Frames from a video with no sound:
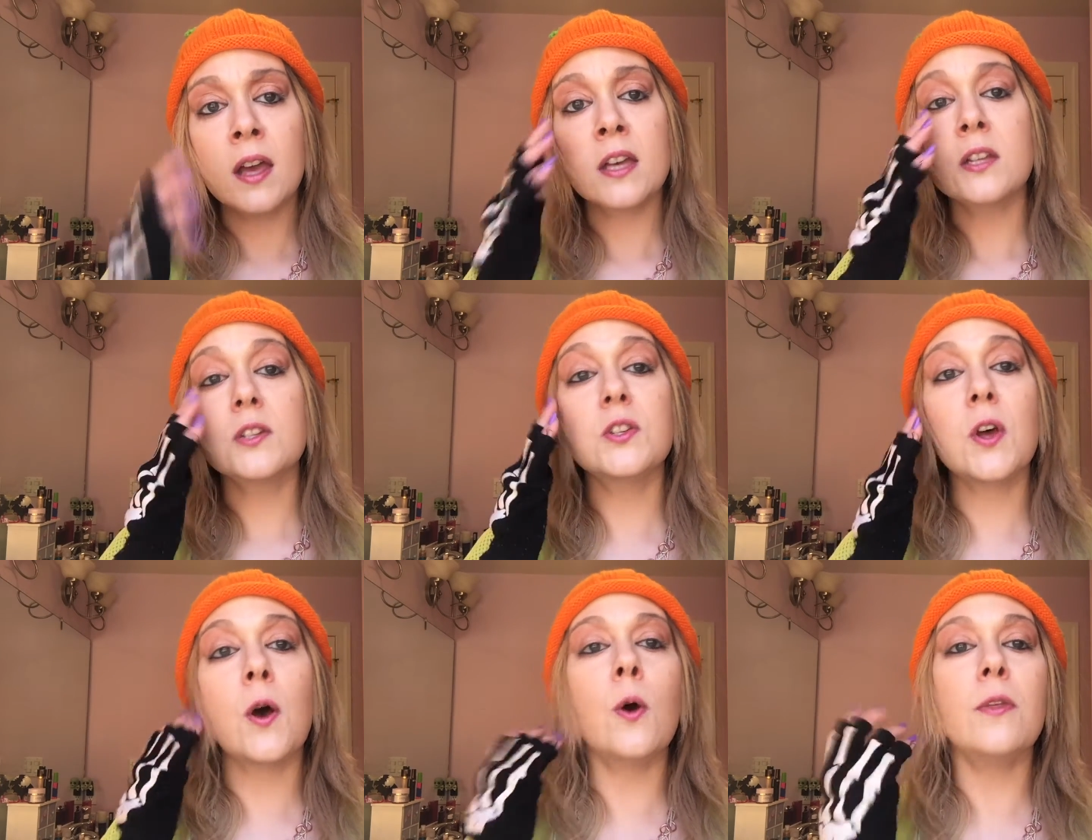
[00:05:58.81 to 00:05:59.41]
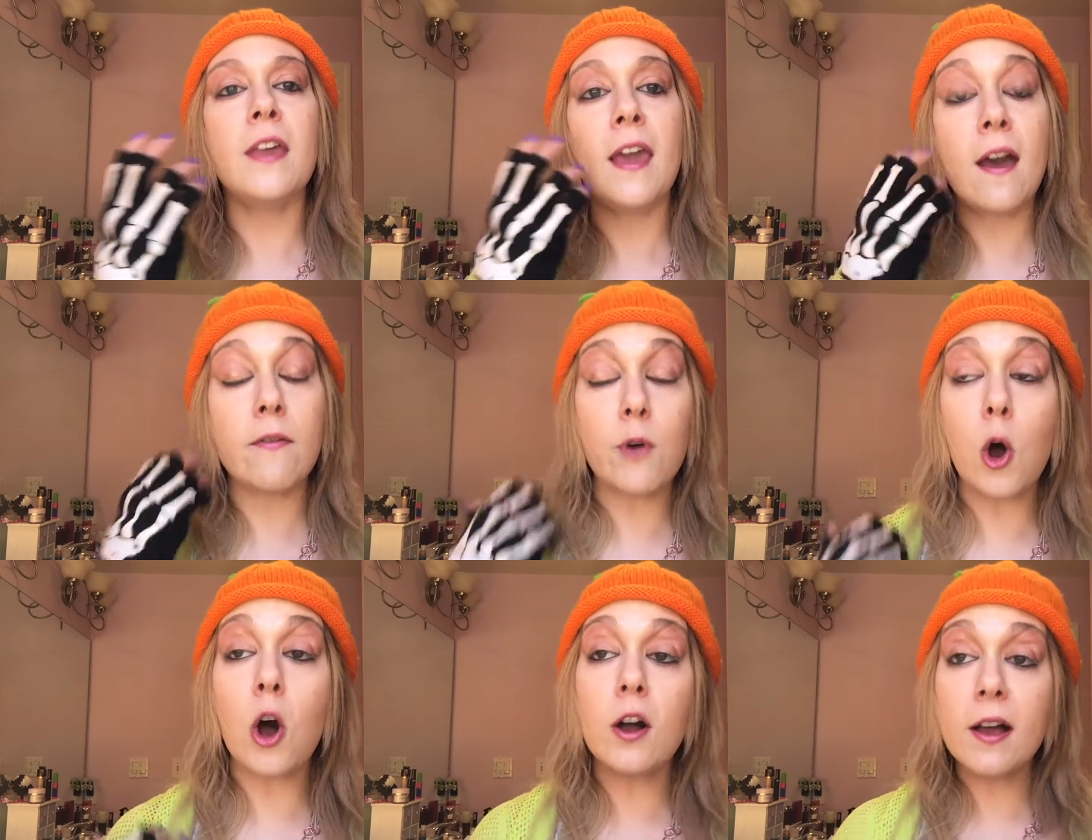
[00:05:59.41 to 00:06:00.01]
So they have
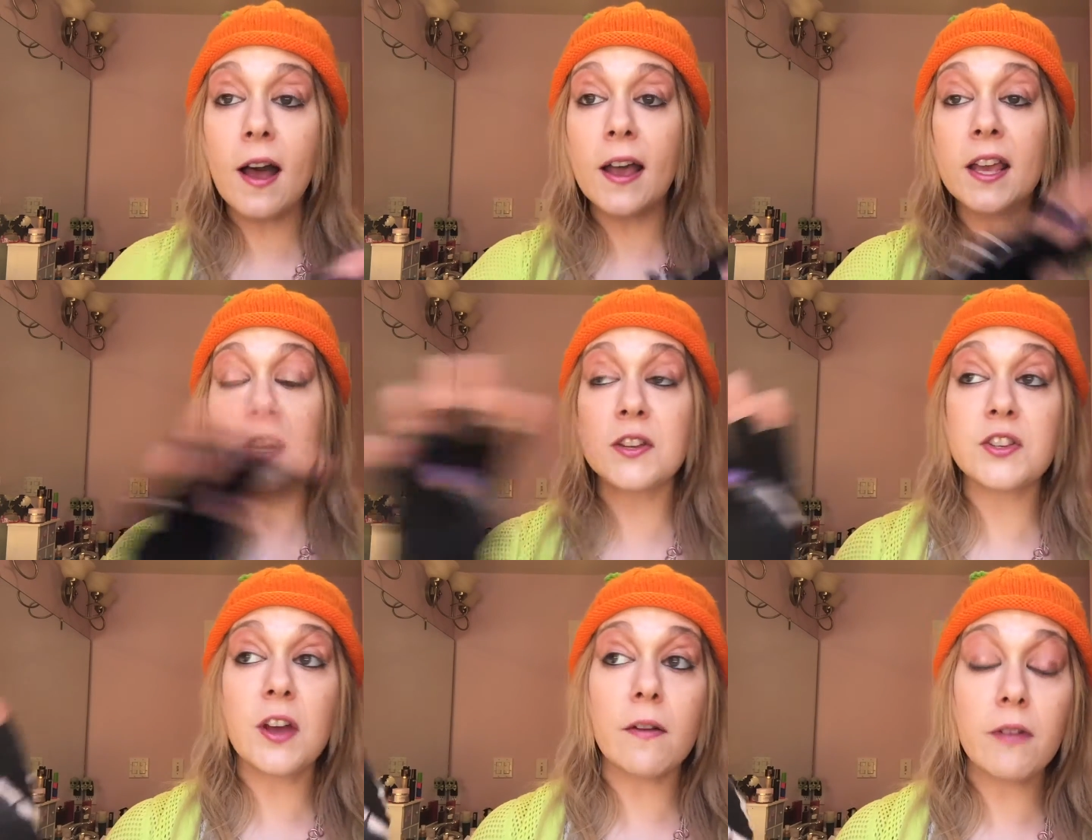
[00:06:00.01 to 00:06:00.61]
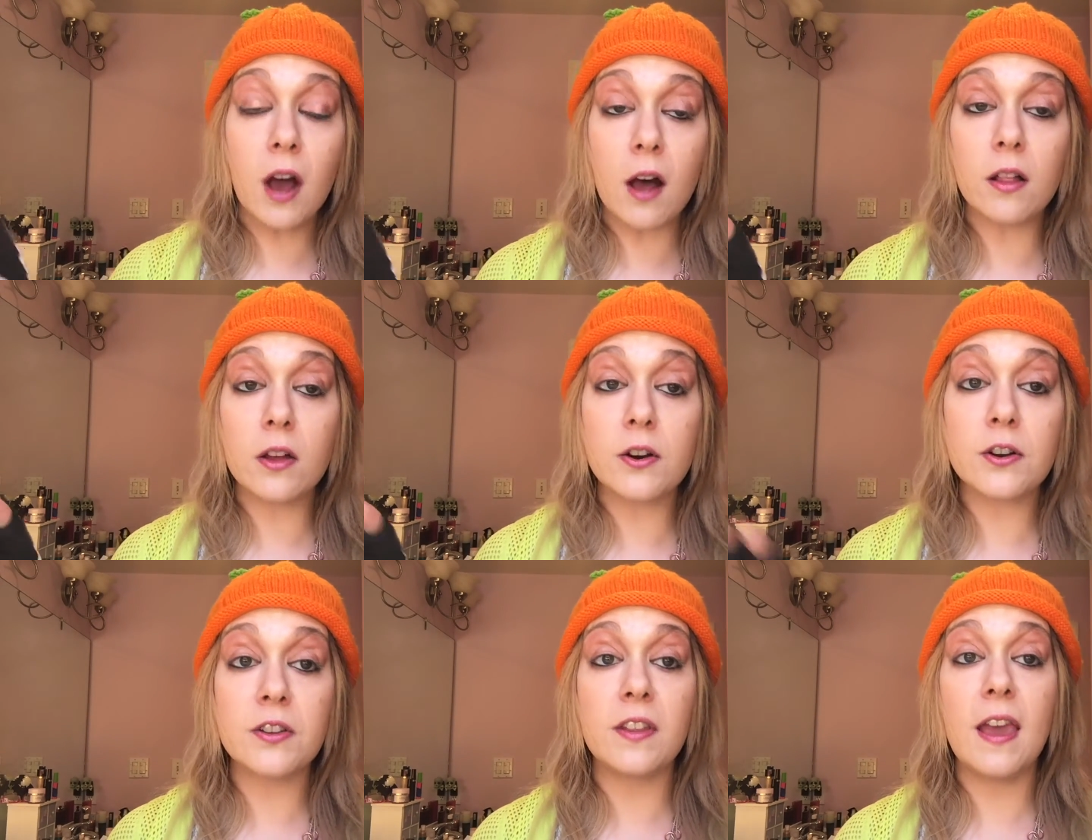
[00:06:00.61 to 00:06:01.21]
all kinds of
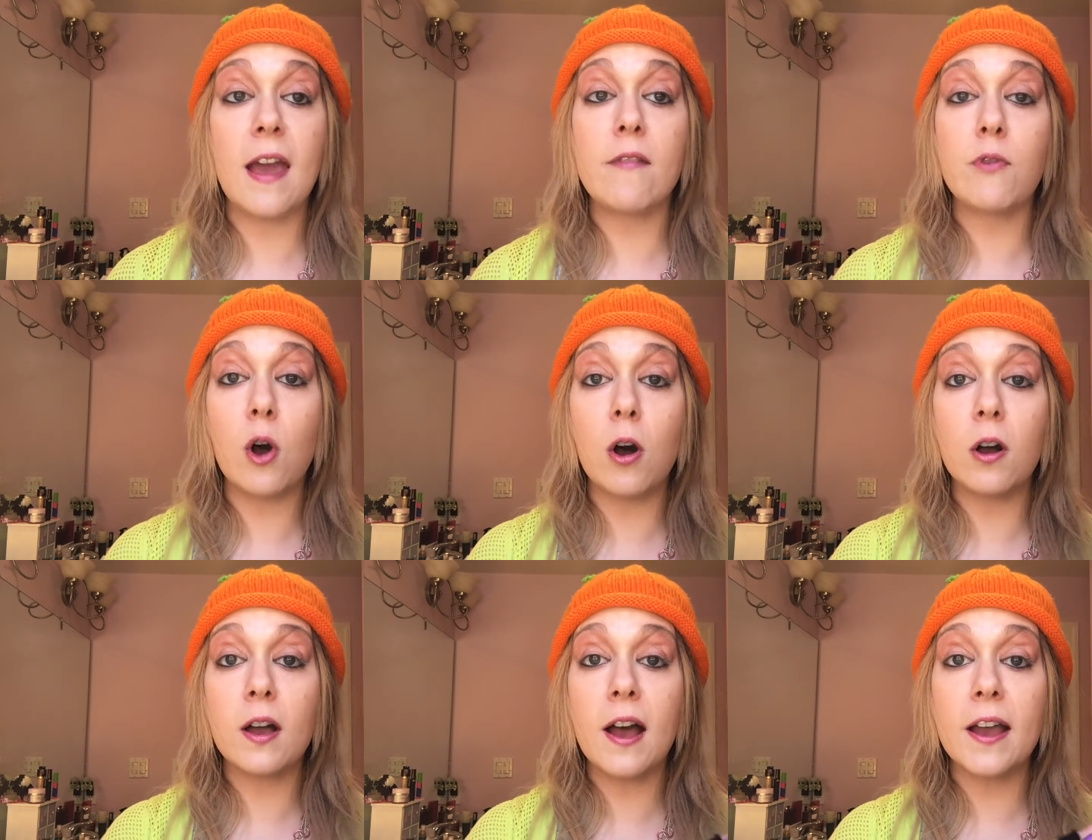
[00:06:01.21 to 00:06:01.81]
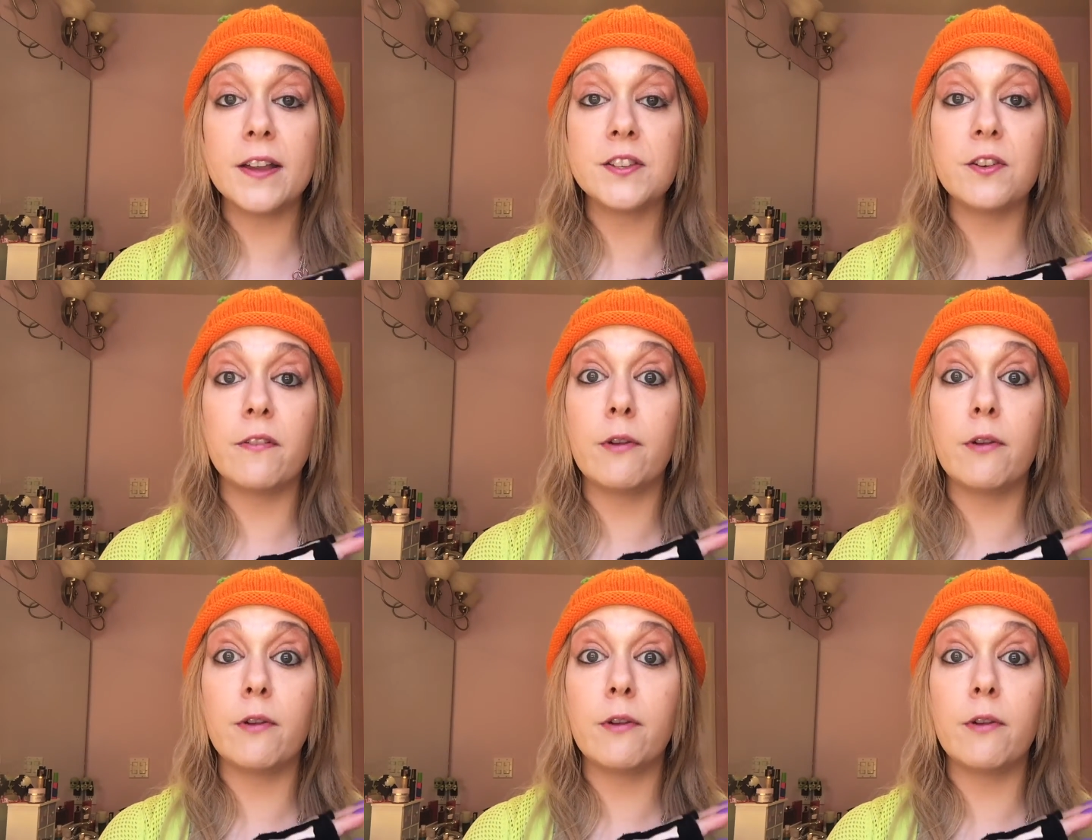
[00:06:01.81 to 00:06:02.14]
colors. They have all kinds of